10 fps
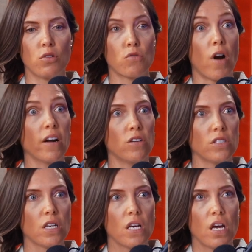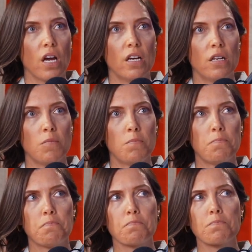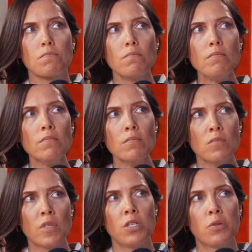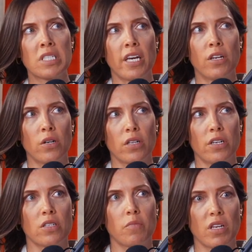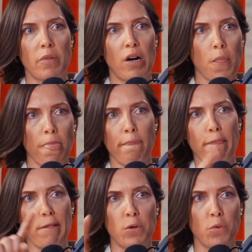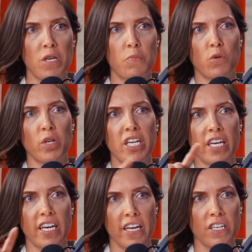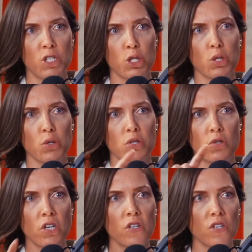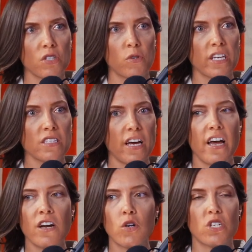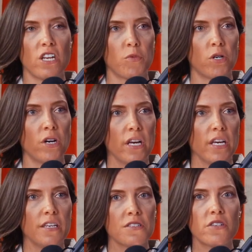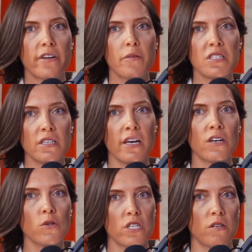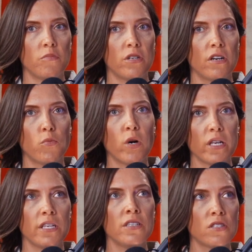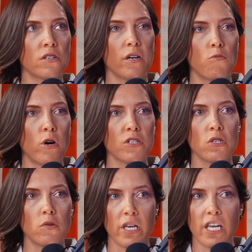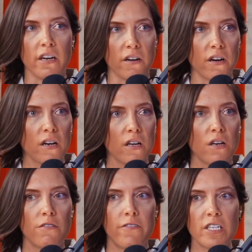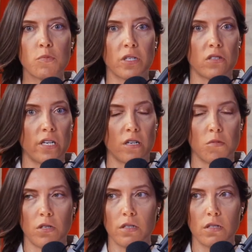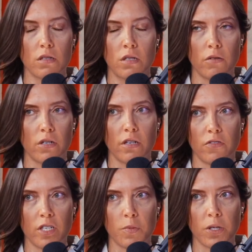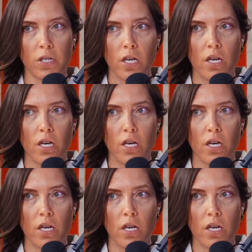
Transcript: throttled. And like you were saying earlier, something about, people read it and it just goes in circles. Well, that's that echo chamber. Instagram is an echo chamber of what Instagram wants you to hear. Mm-hmm. Facebook is terrible. Get rid of your Facebook.